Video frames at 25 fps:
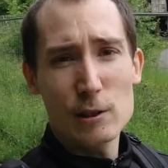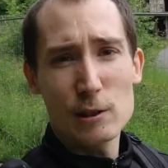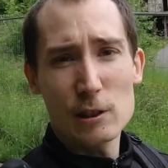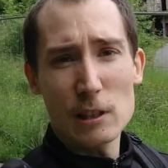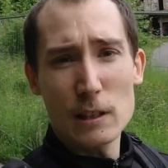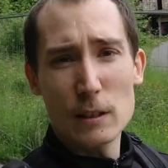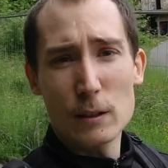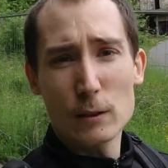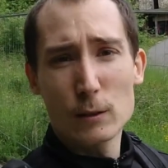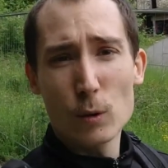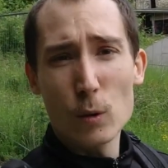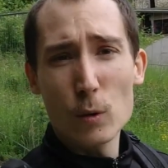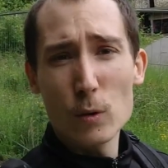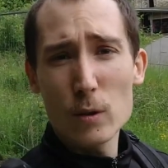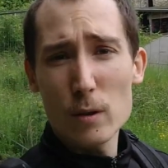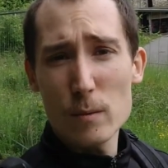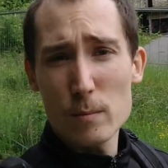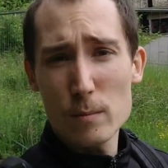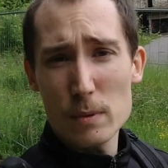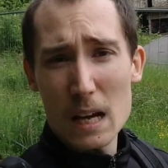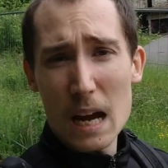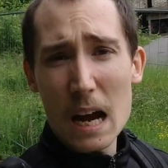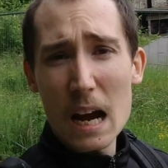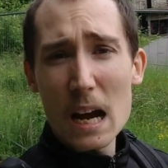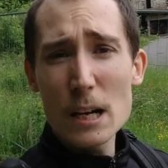sanatorium
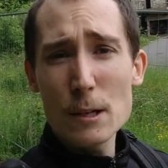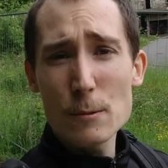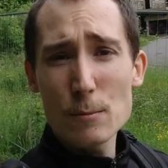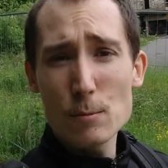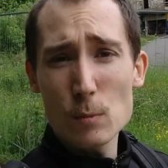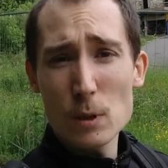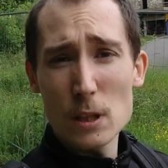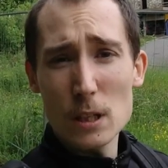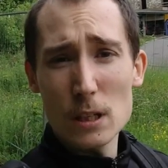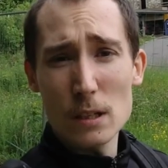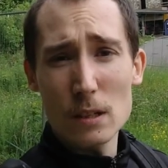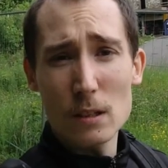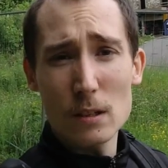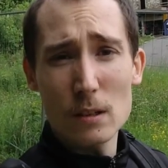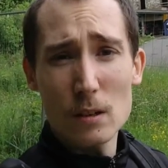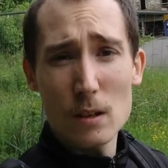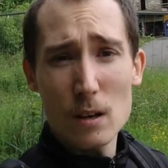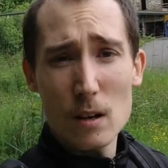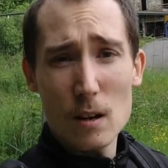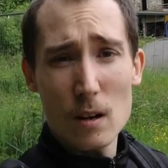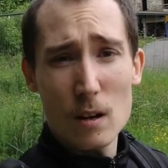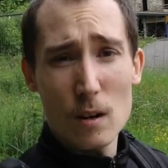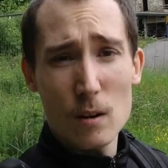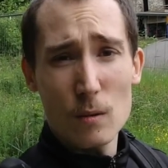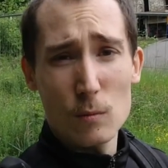behind me
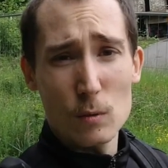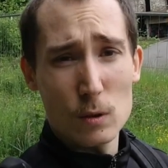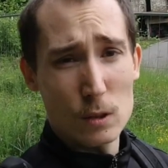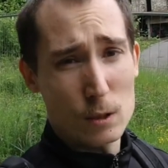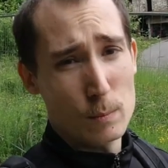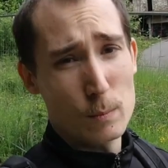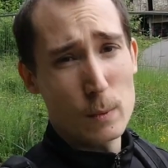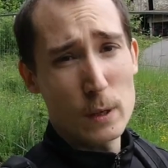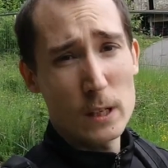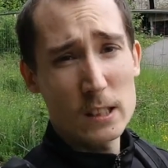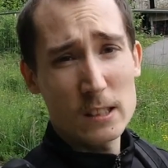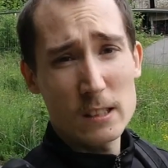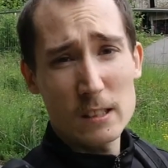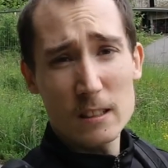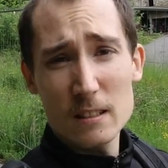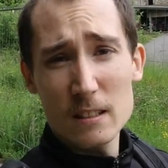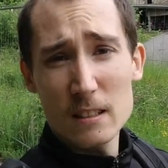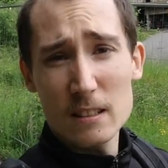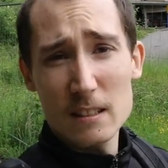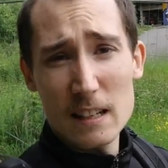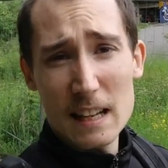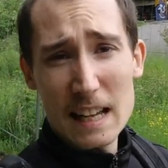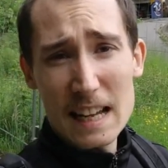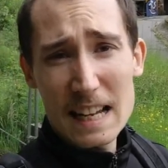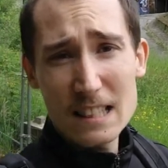was built in
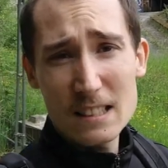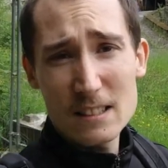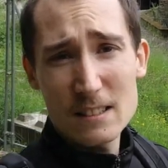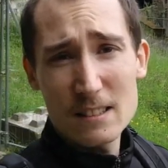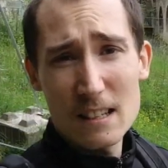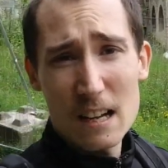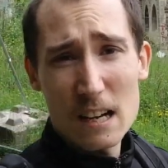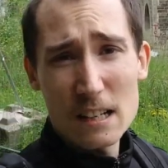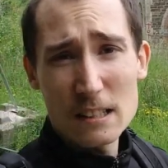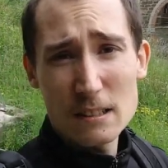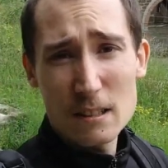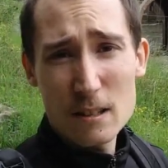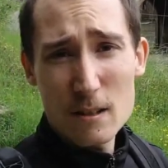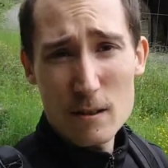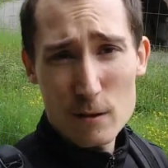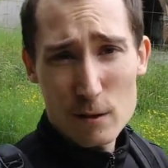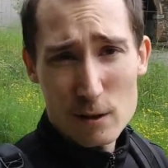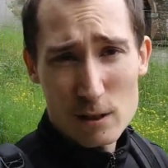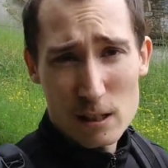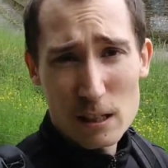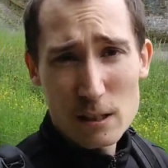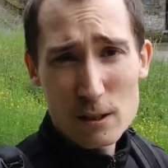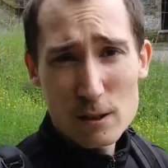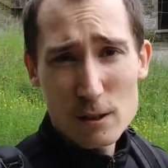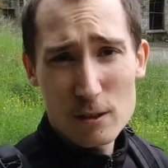the late 19th
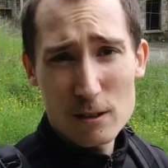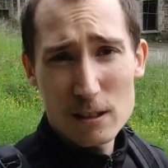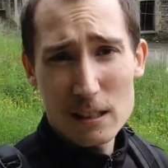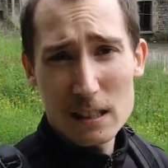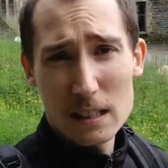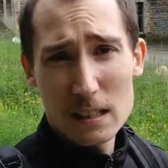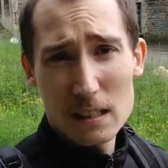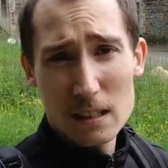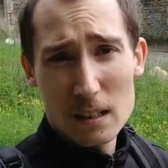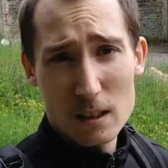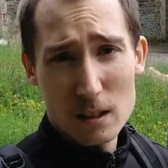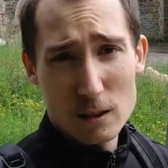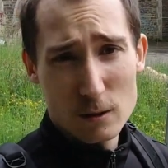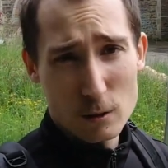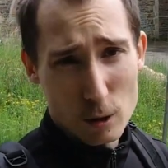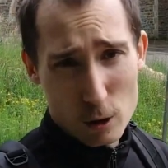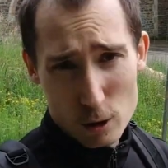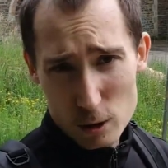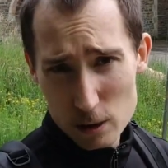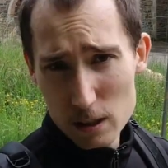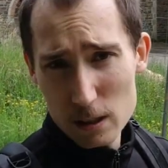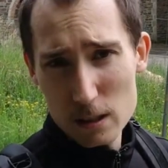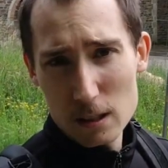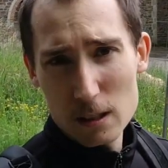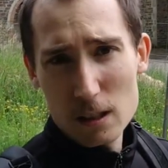century and
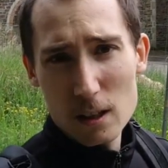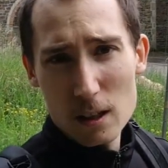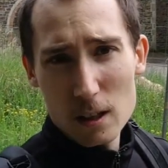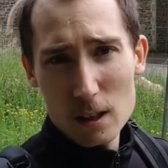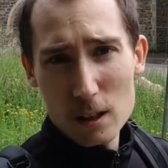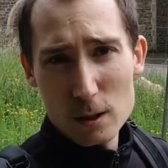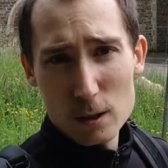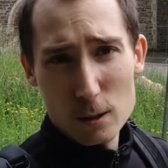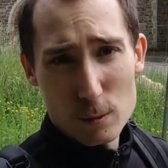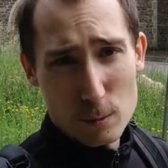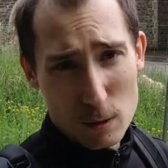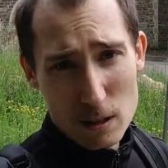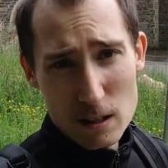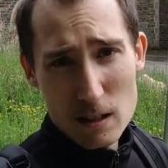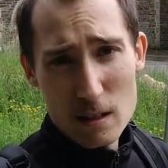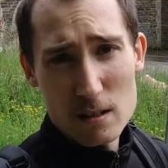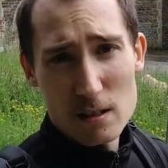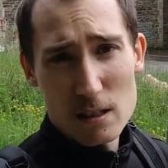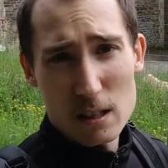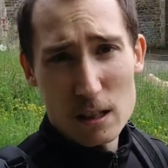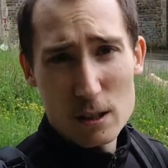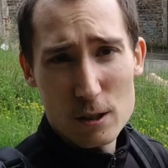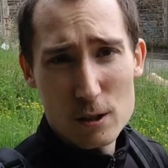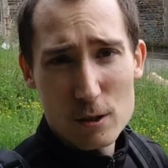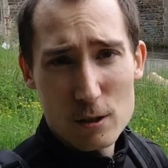early 20th
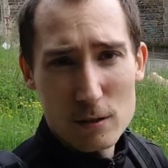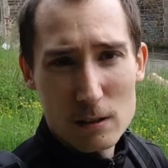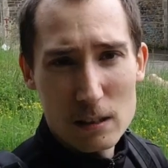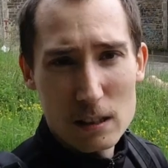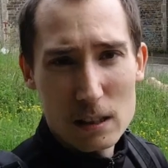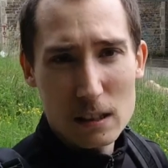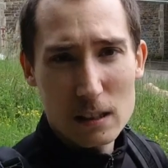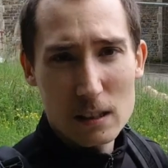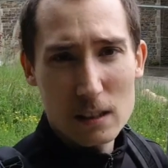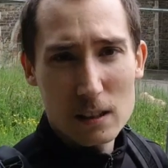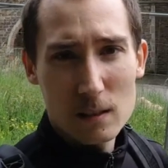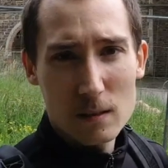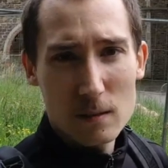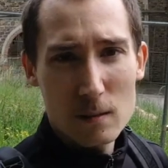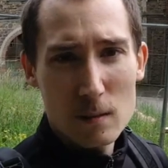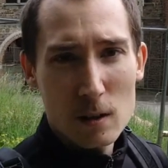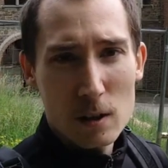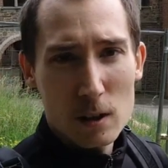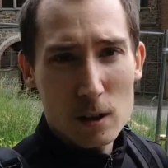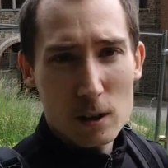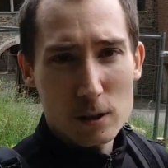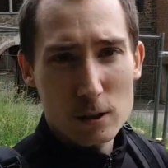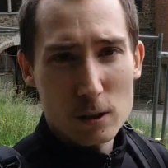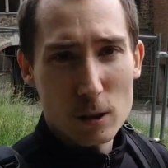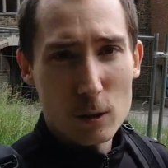century.
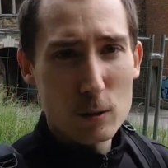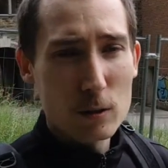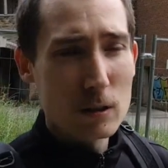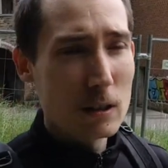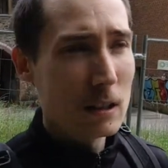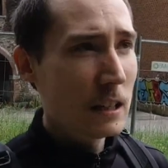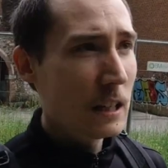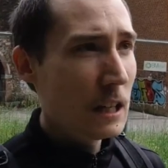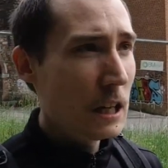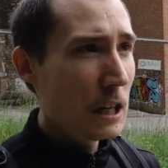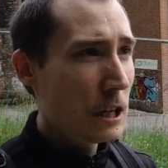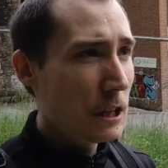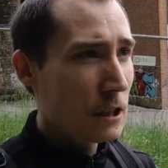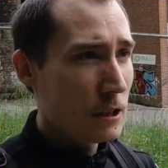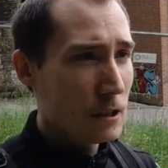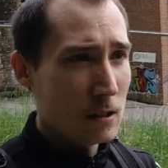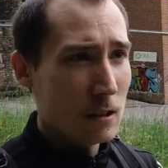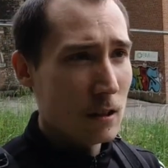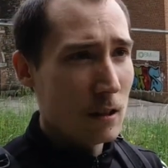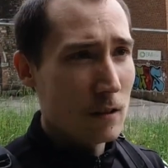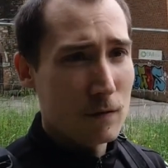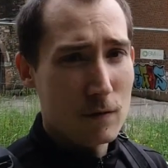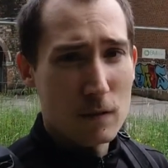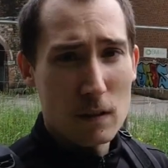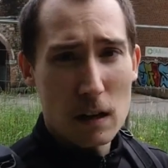So in the years
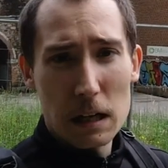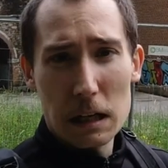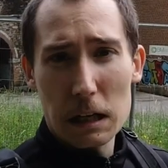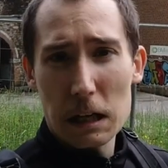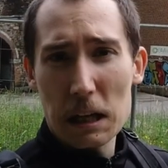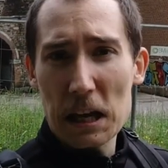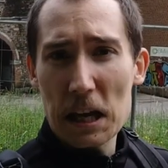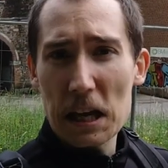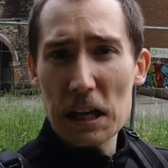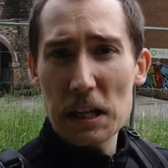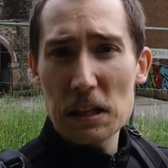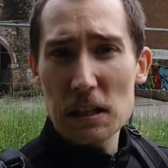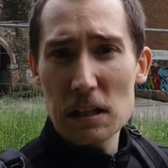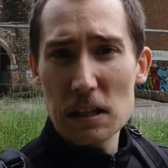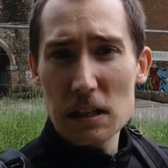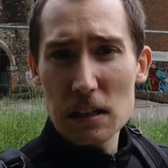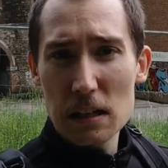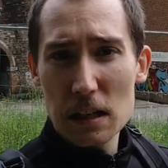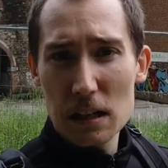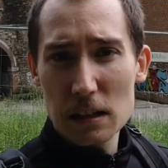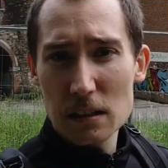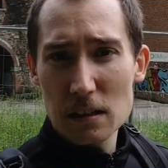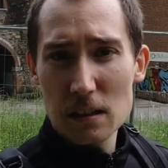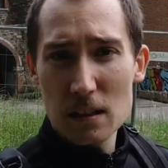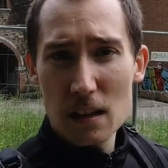of like
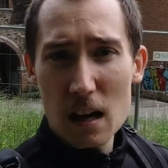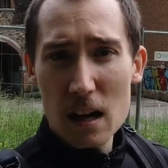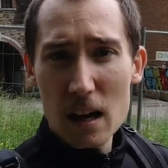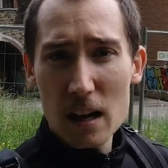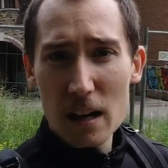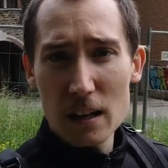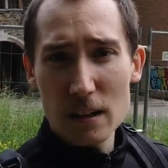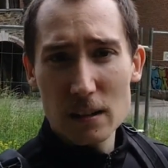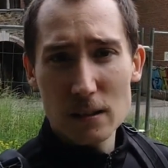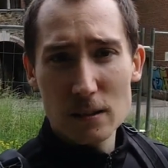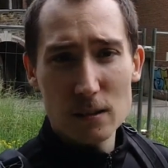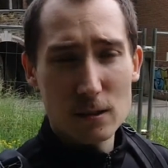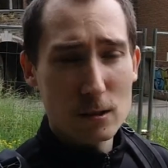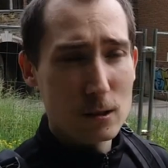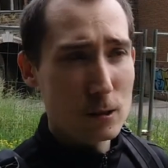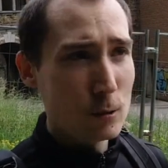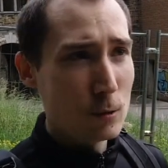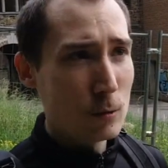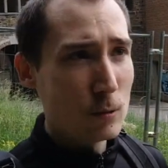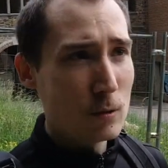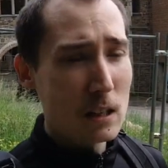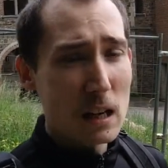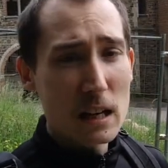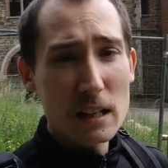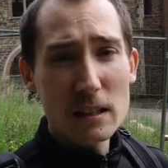1899 to
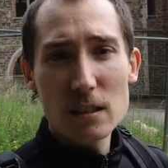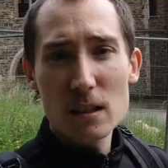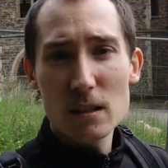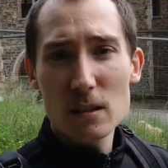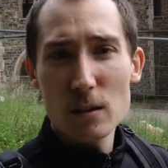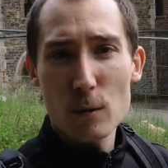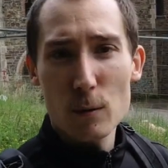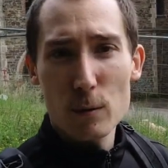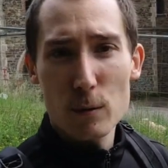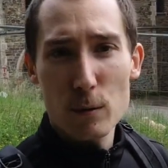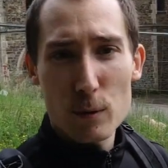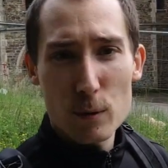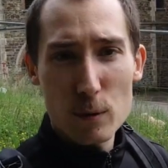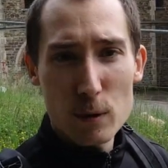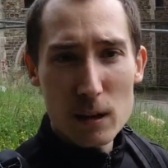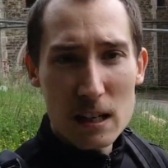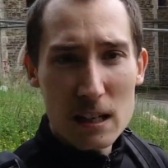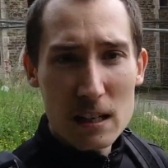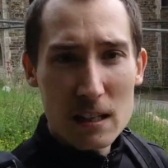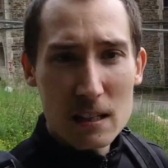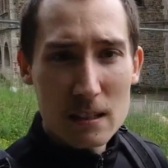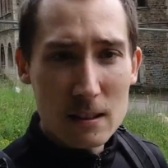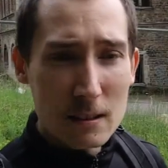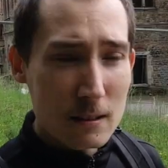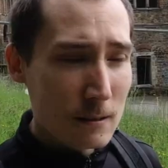
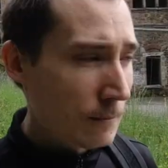1903.